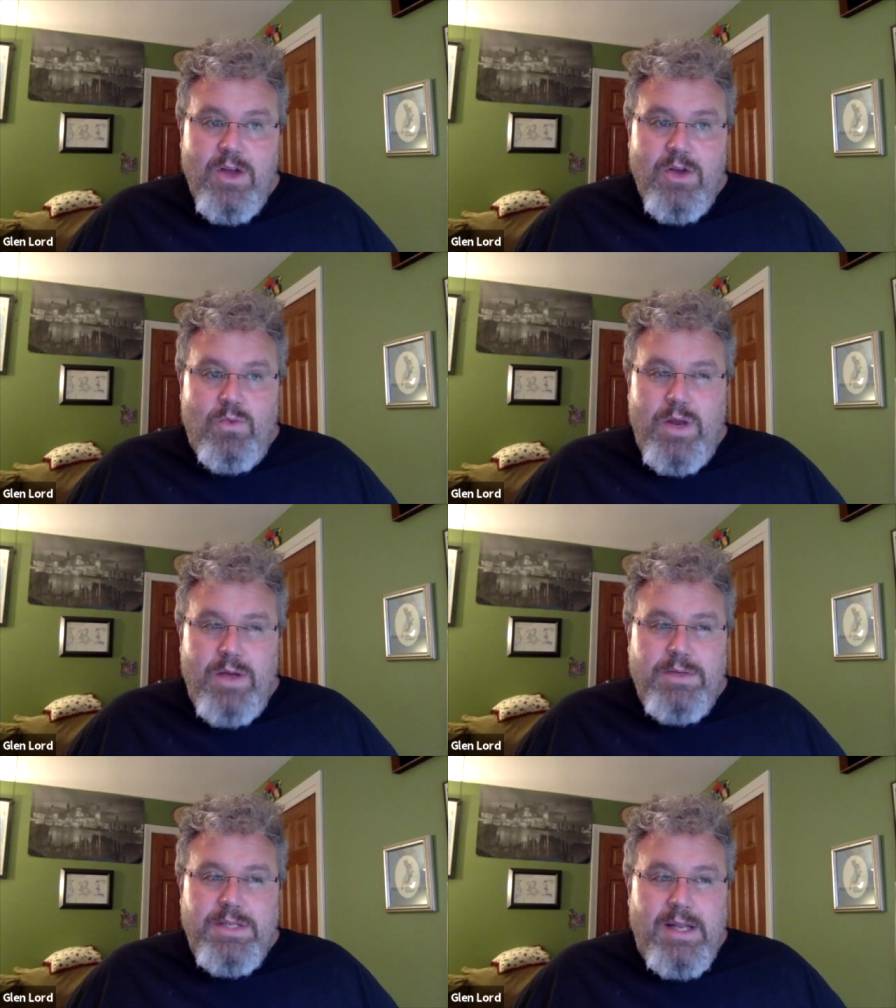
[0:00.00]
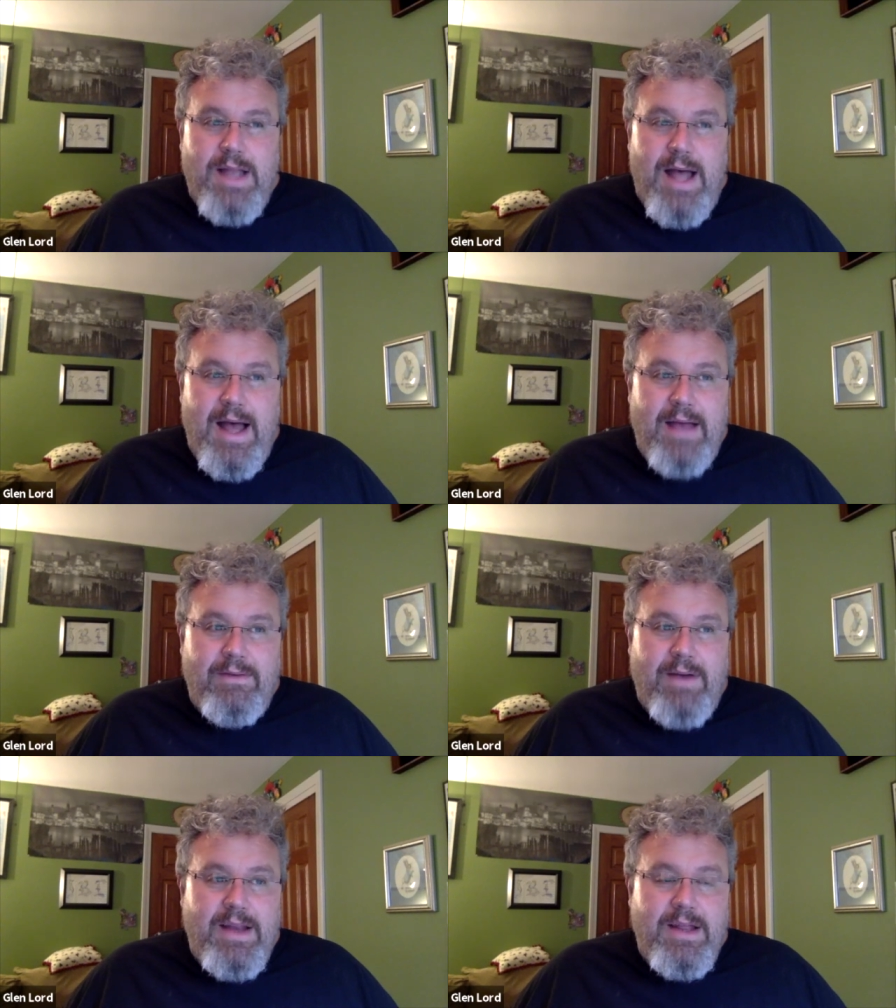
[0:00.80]
When he was alive,
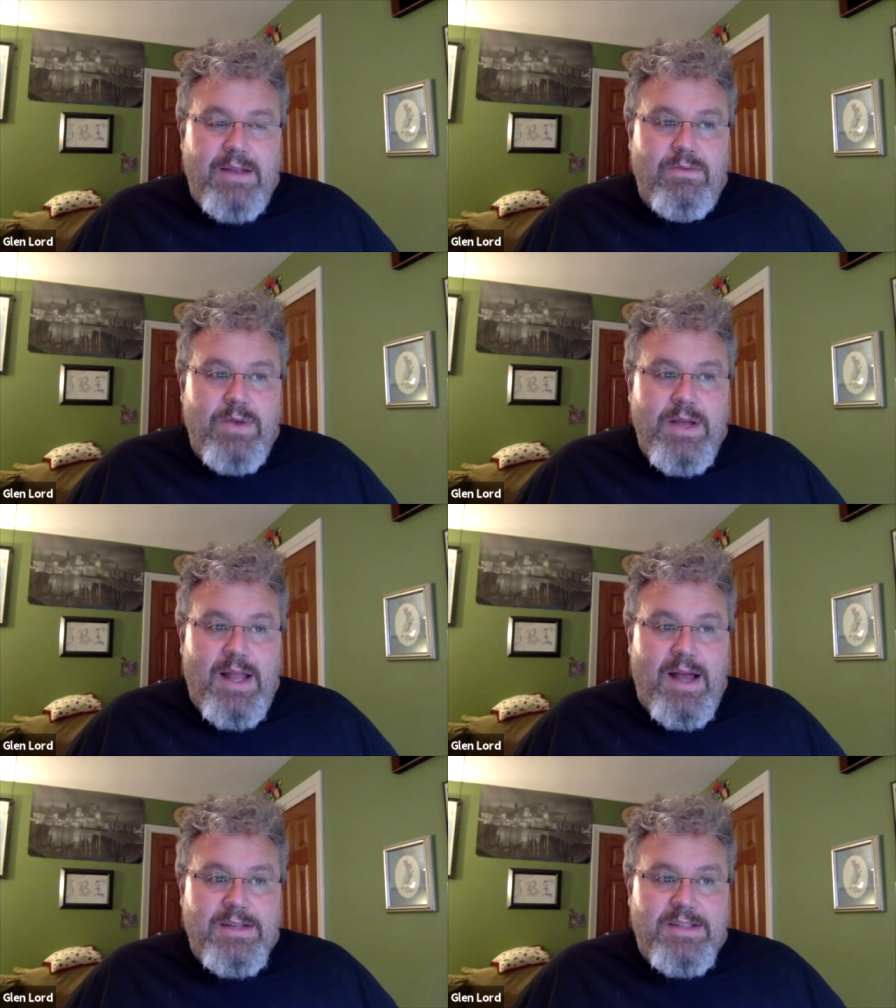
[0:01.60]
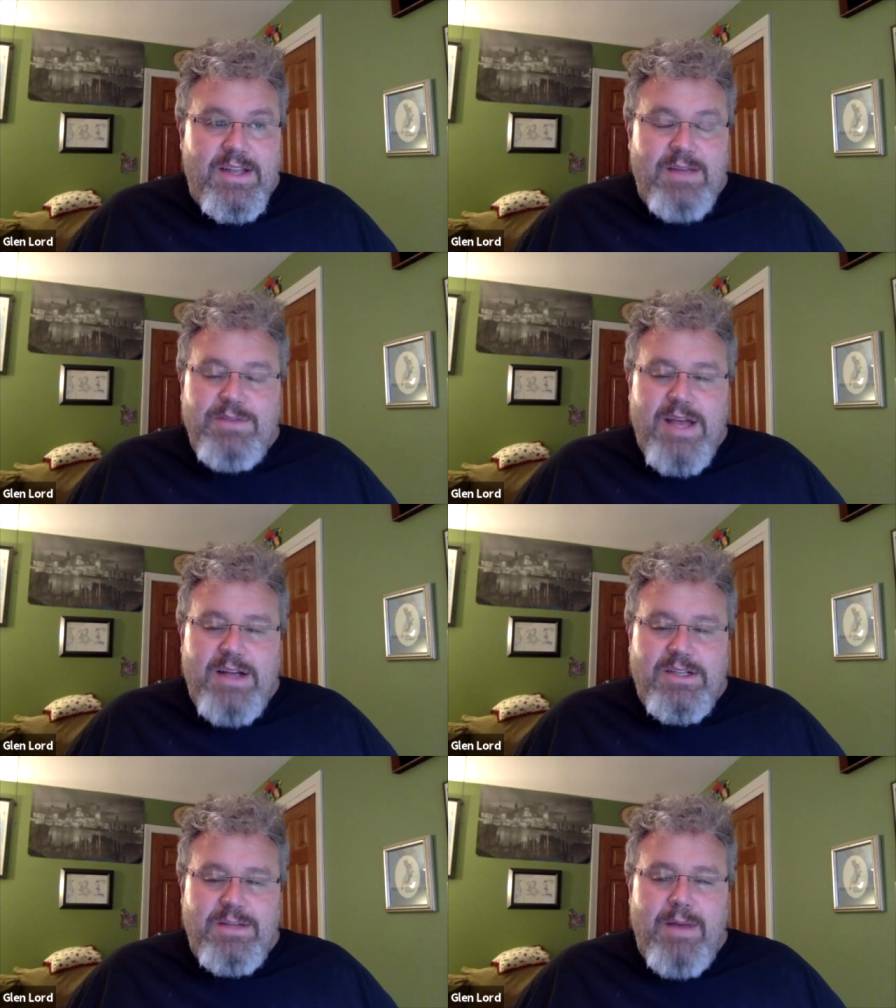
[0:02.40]
I didn't realize that he was
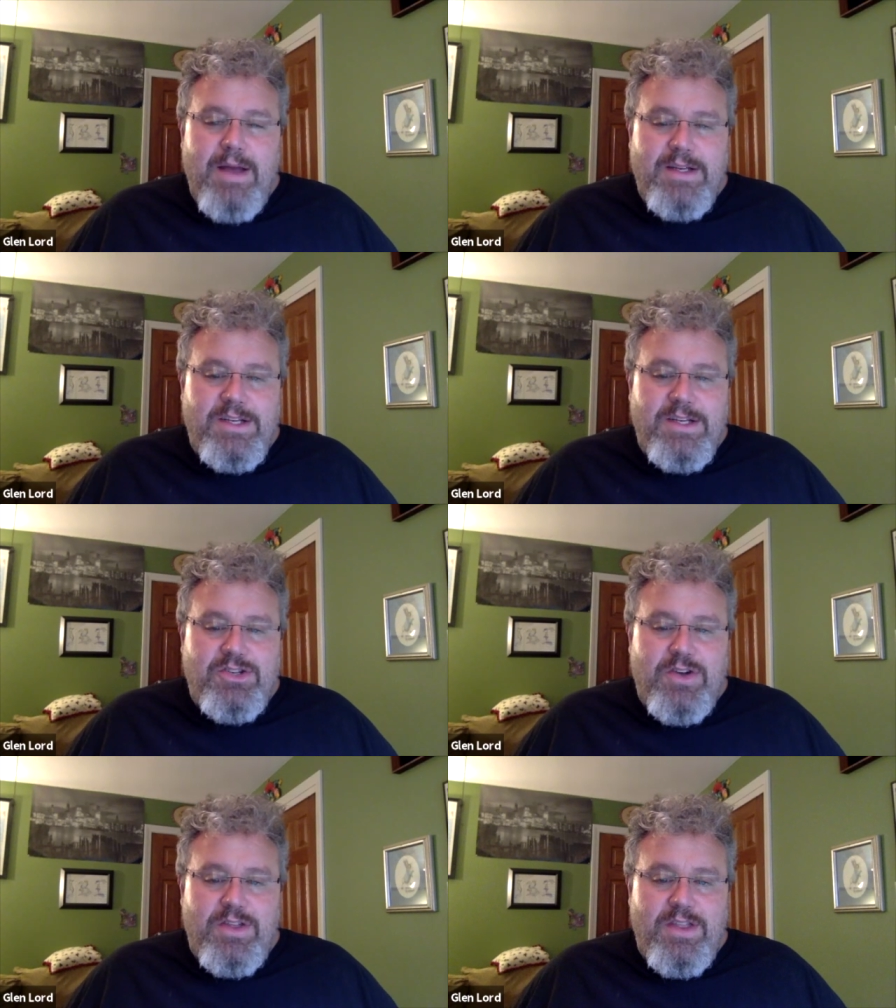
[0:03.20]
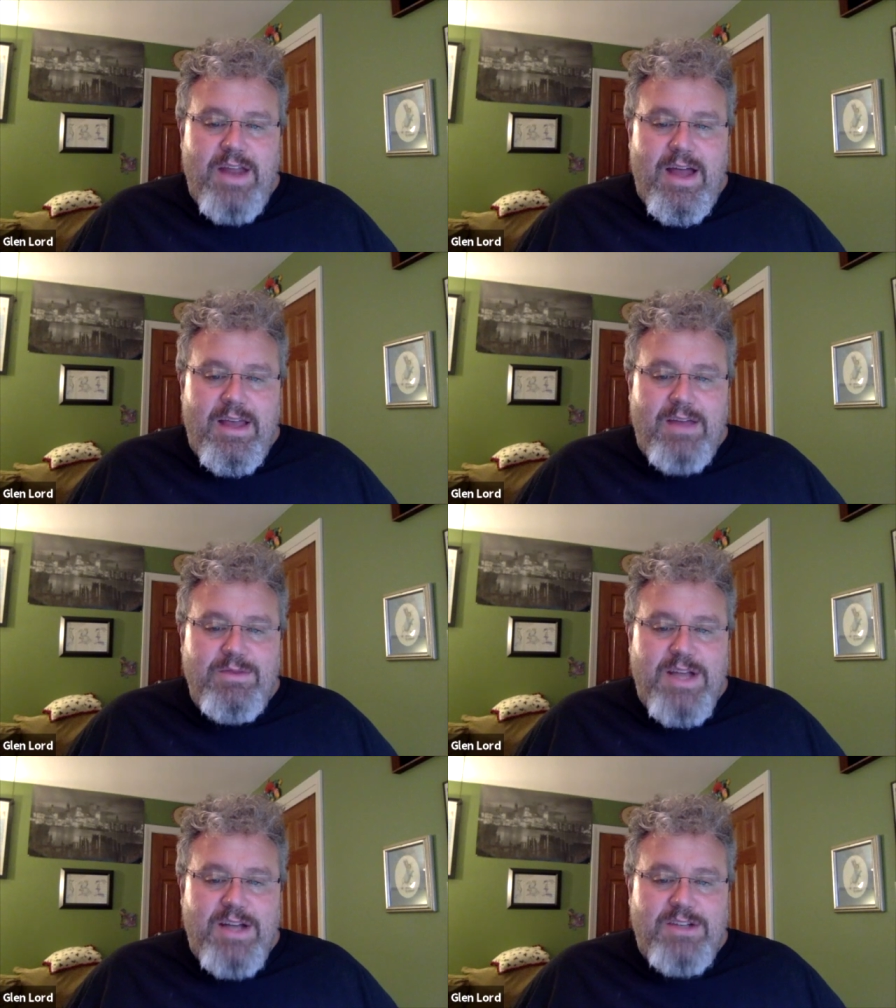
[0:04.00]
actually my teacher and that he
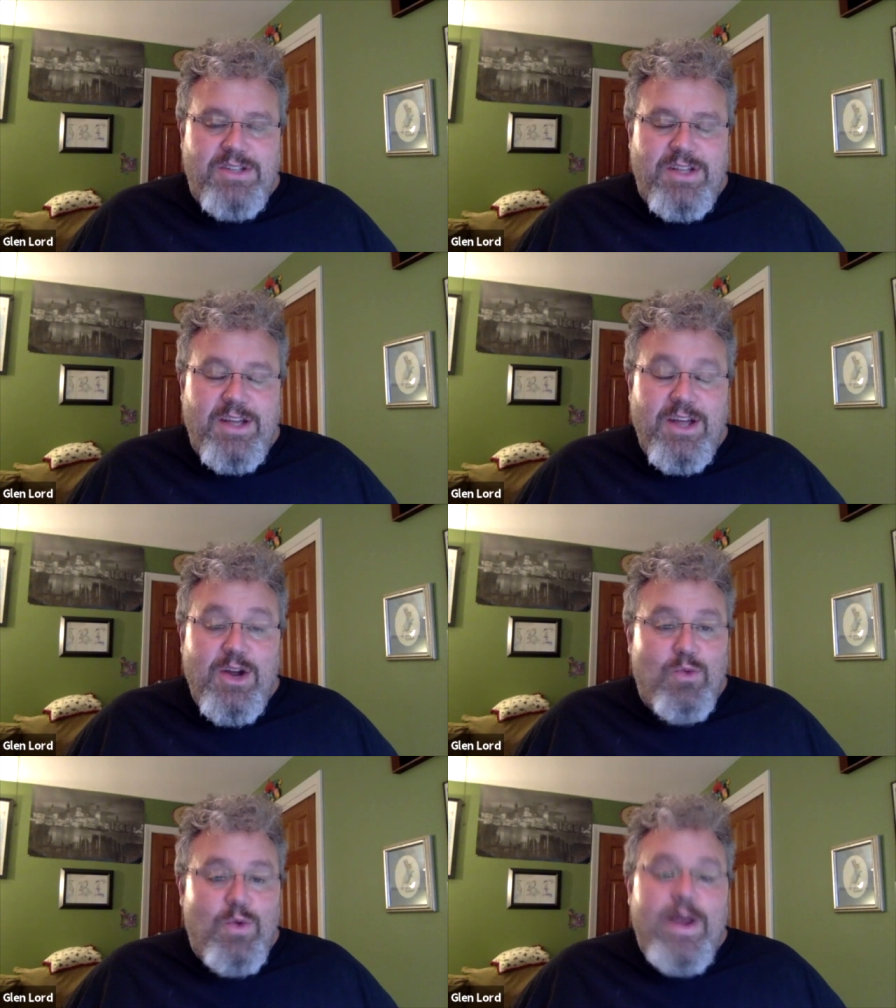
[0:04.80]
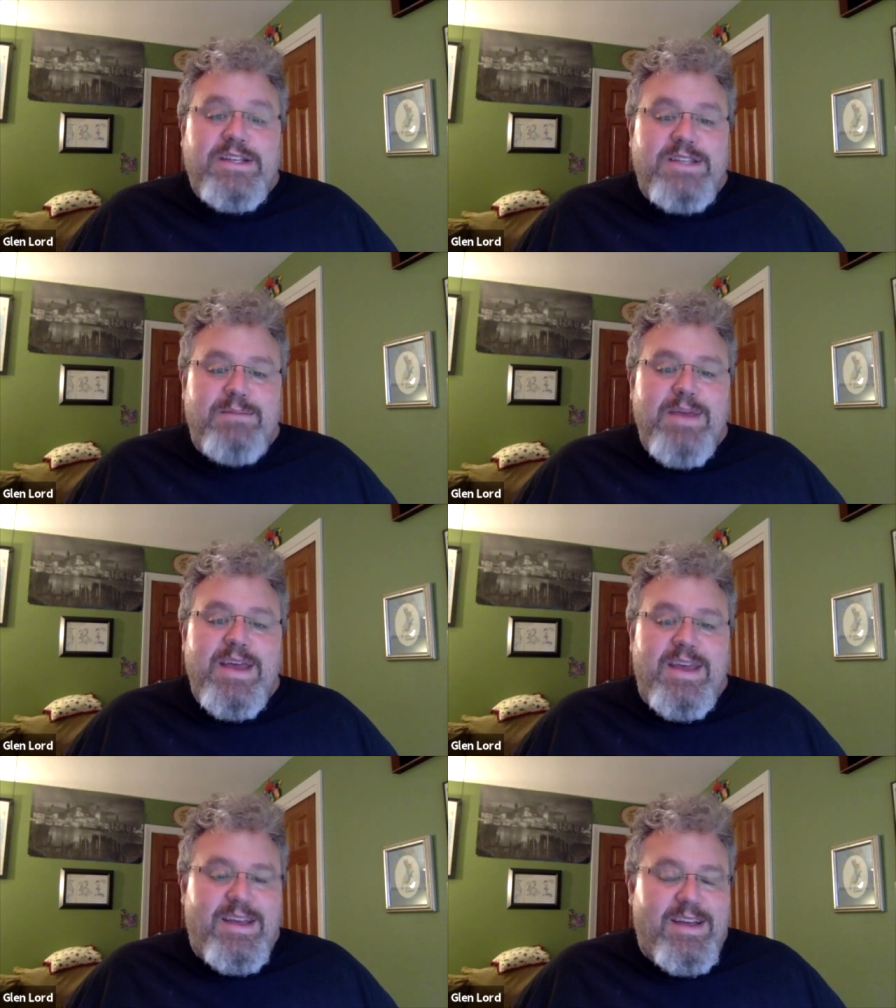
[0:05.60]
was actually raising
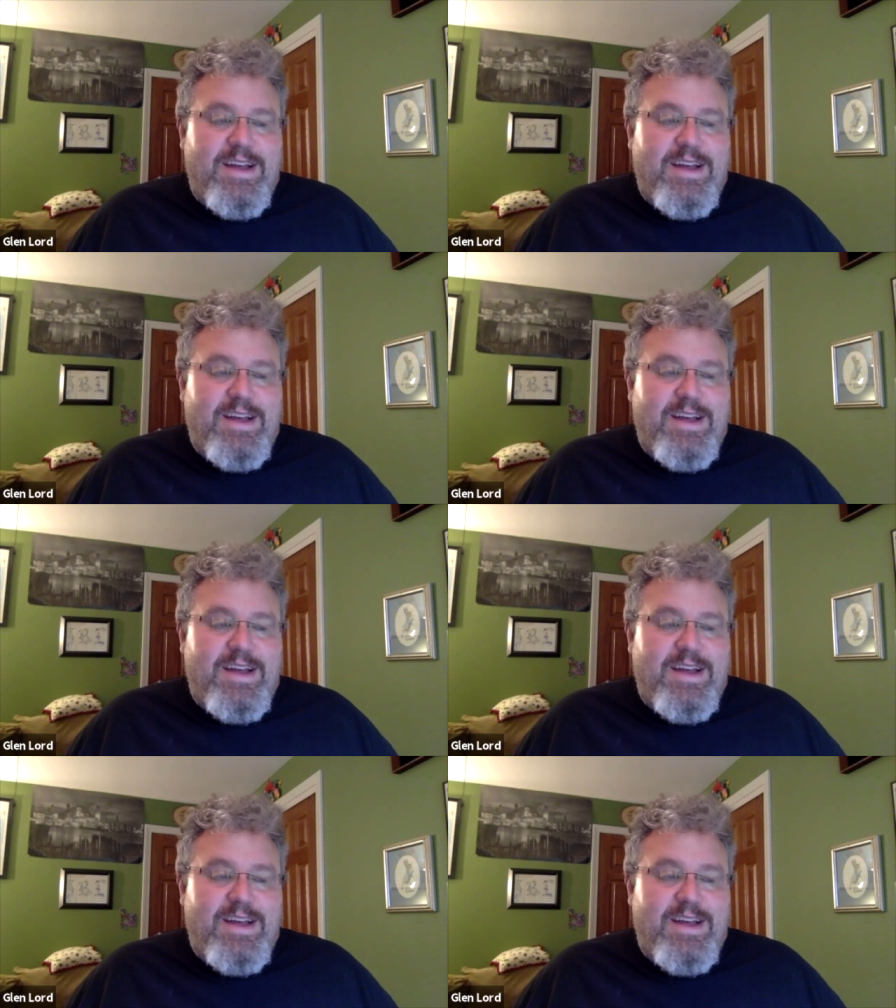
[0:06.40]
me.